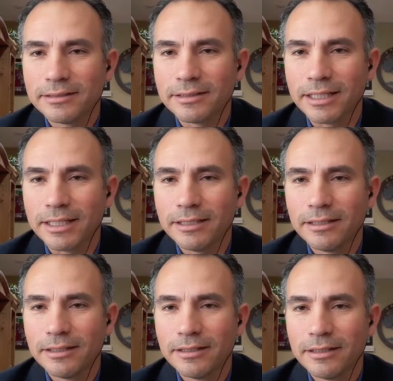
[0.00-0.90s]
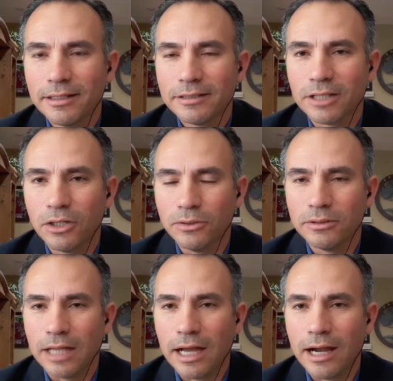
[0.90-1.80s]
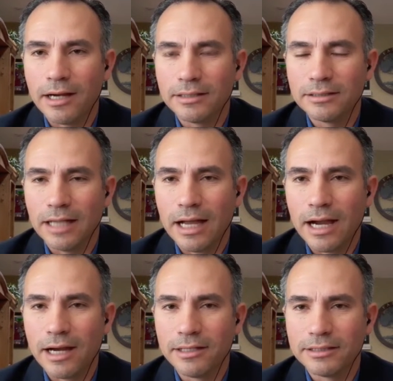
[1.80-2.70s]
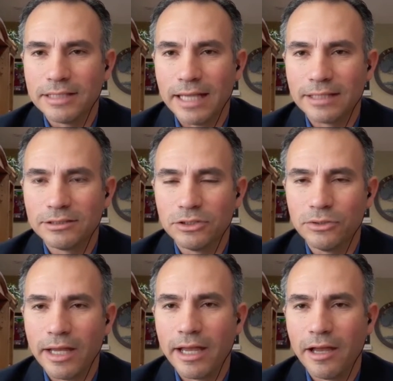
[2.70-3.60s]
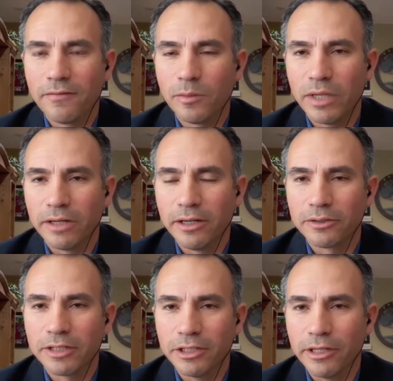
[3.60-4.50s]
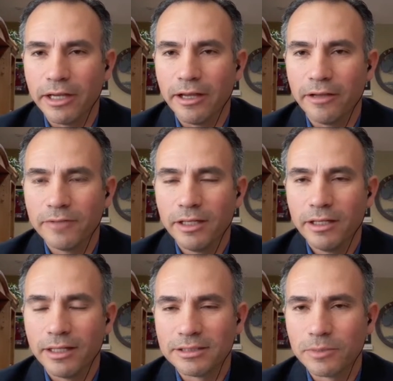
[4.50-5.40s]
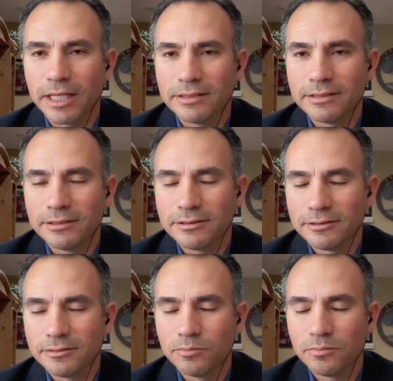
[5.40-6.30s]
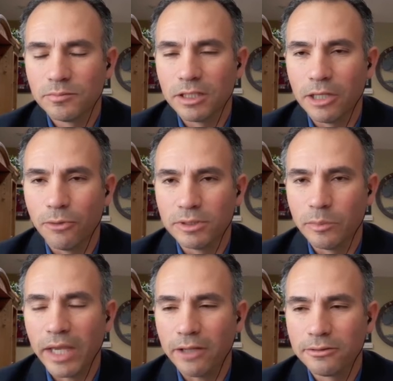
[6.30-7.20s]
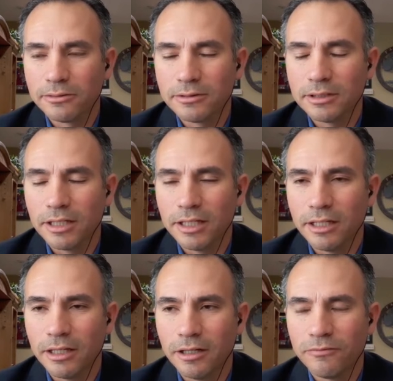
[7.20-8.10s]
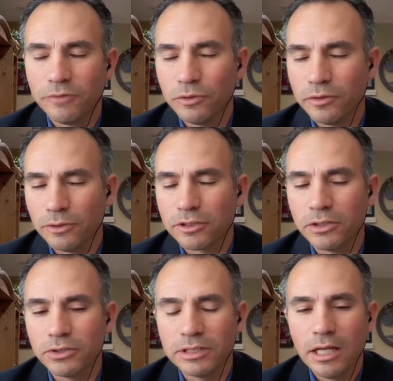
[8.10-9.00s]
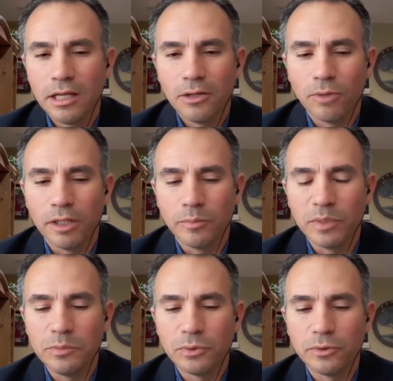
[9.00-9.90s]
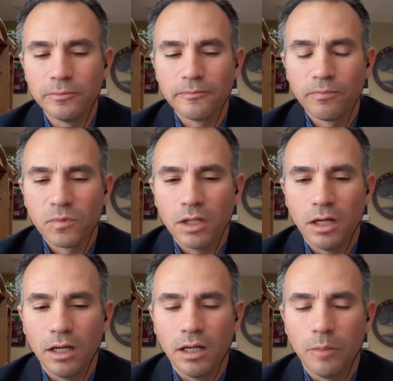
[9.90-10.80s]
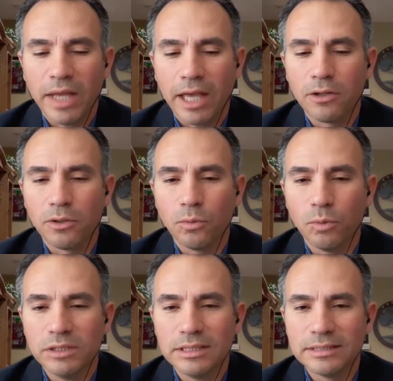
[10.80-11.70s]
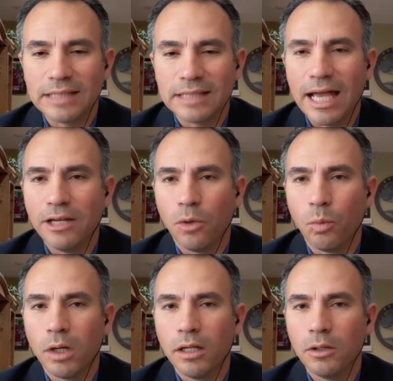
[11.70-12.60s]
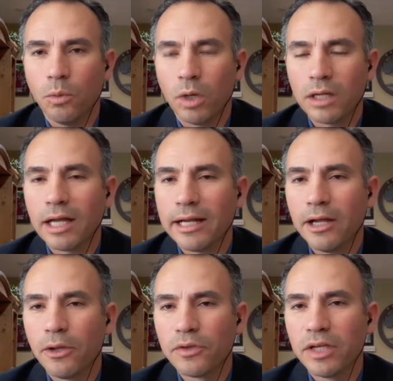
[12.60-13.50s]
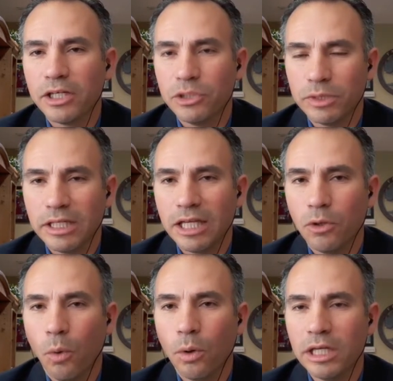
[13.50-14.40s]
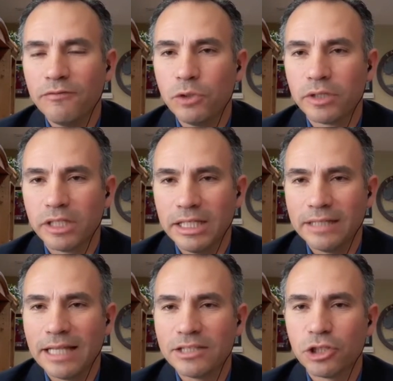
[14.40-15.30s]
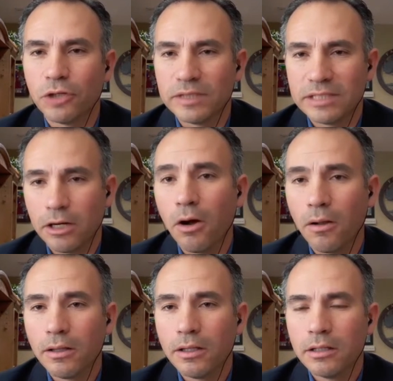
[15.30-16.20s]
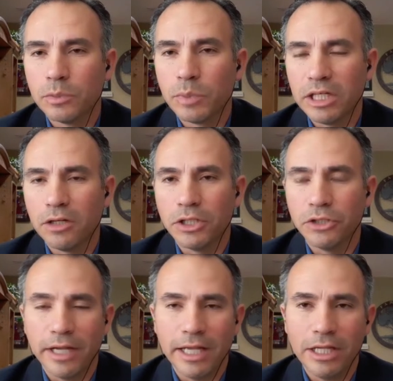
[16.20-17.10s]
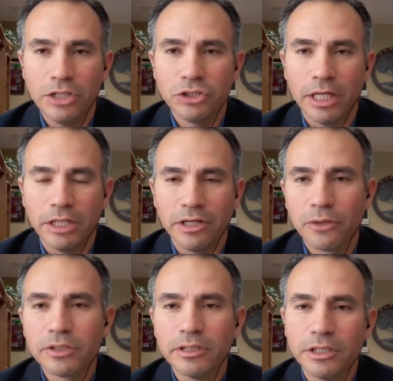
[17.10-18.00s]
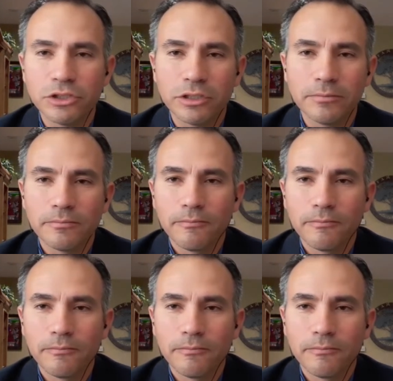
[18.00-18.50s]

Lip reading: Okay. So the higher taxes you have, the better healthcare you have. In some cases, there was a panel in a few of those countries where people, a panel would decide on what kind of healthcare you would get, or if you were going to get that service at all, depending on your age and your health condition.